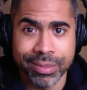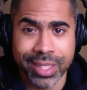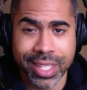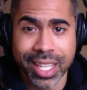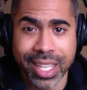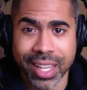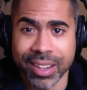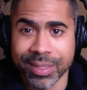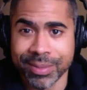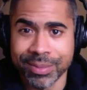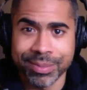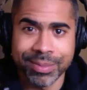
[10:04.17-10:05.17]
Take care.
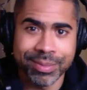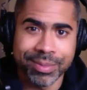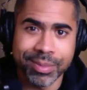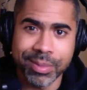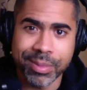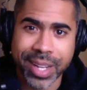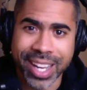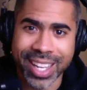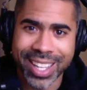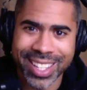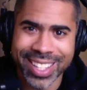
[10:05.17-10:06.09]
Bye.